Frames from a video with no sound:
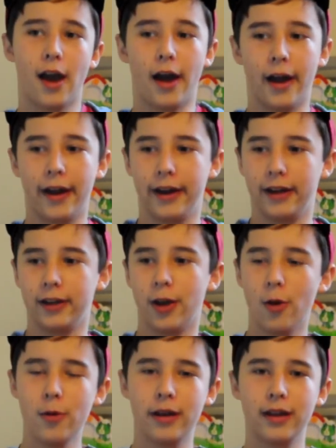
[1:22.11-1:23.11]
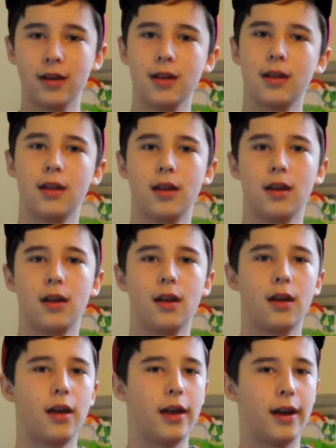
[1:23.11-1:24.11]
I go in
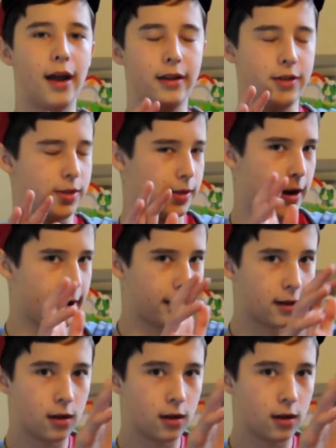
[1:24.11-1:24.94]
and I just like,